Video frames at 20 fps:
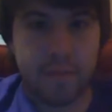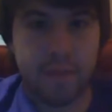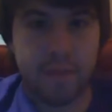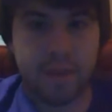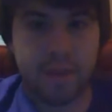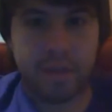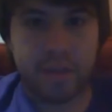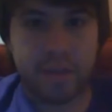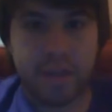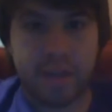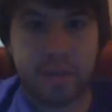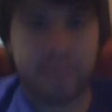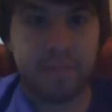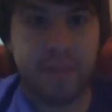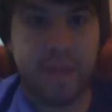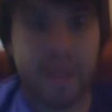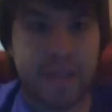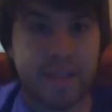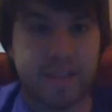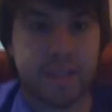But
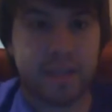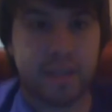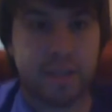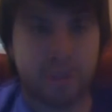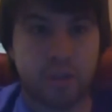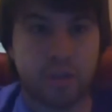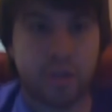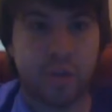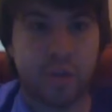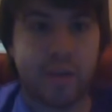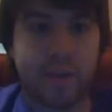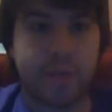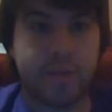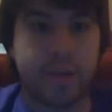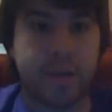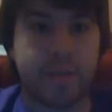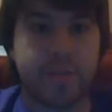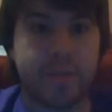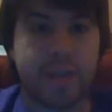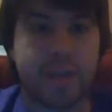yeah, it's this creator
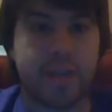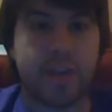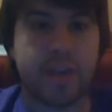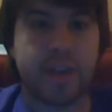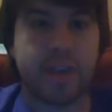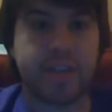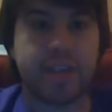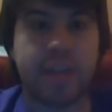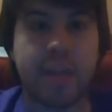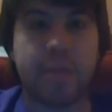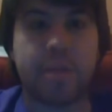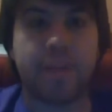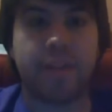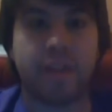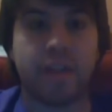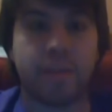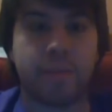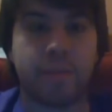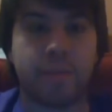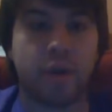named James Halliday. He's a game
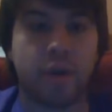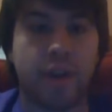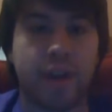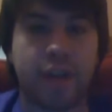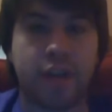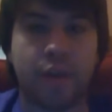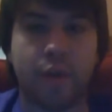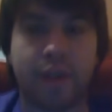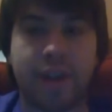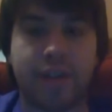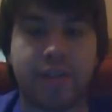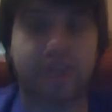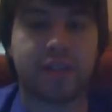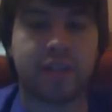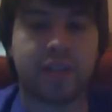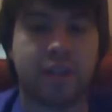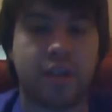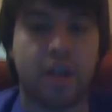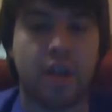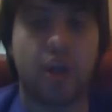developer, and he creates
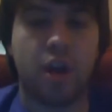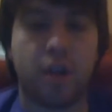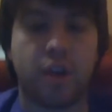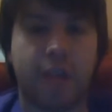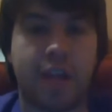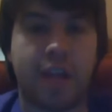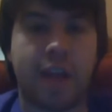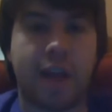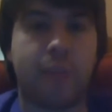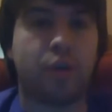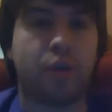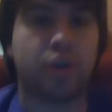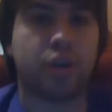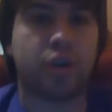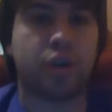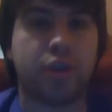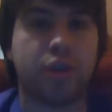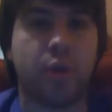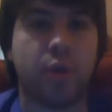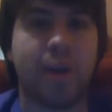this game
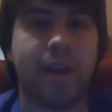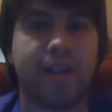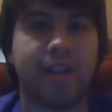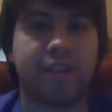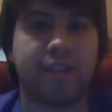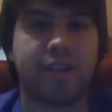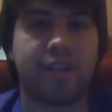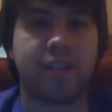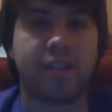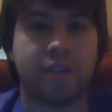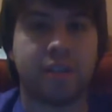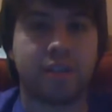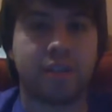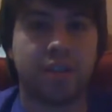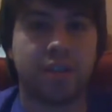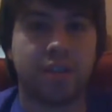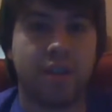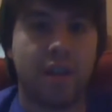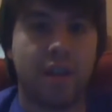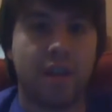world called the
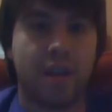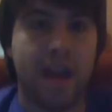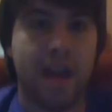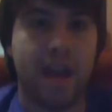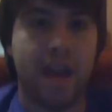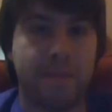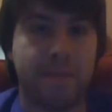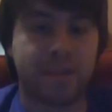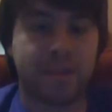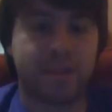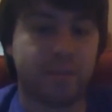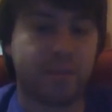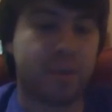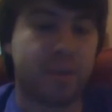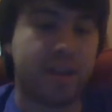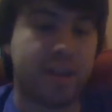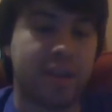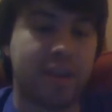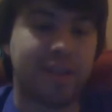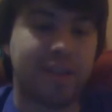Oasis. And basically,
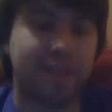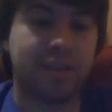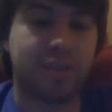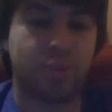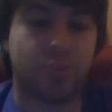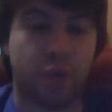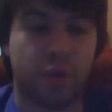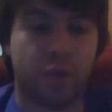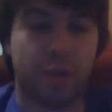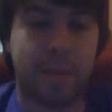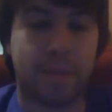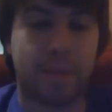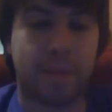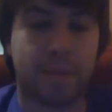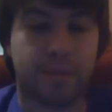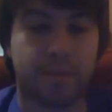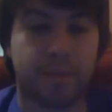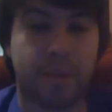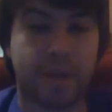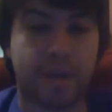what it is where
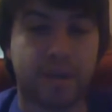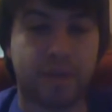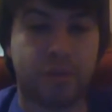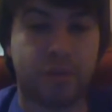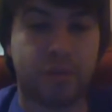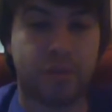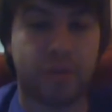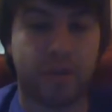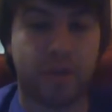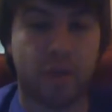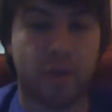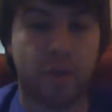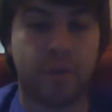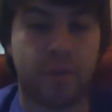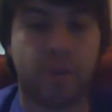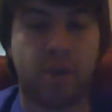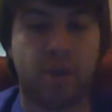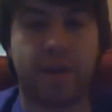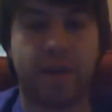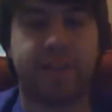people can plug into their
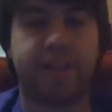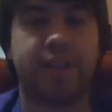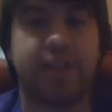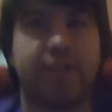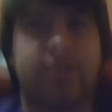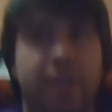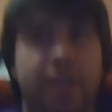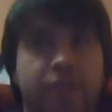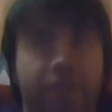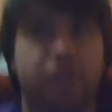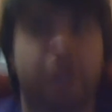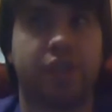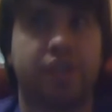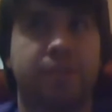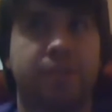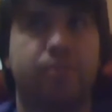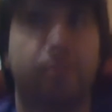own VR headsets and just